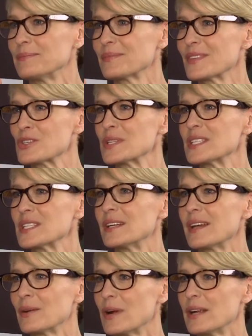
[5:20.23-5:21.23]
So isn't it
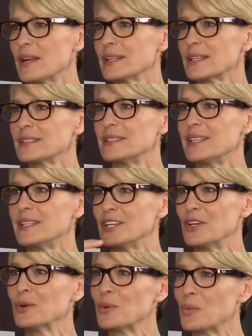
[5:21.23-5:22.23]
ironic that they
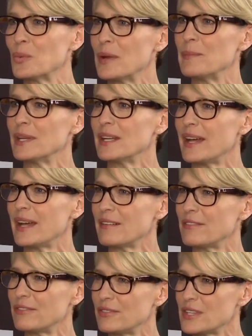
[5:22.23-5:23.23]
know the women have
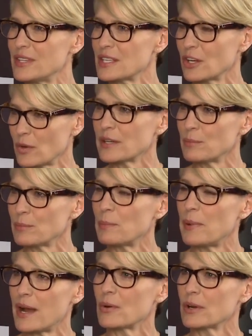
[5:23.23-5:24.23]
this incredible
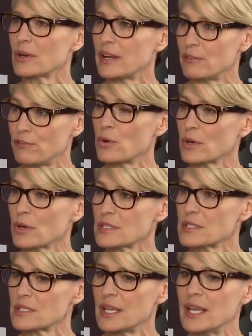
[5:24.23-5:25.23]
power and force,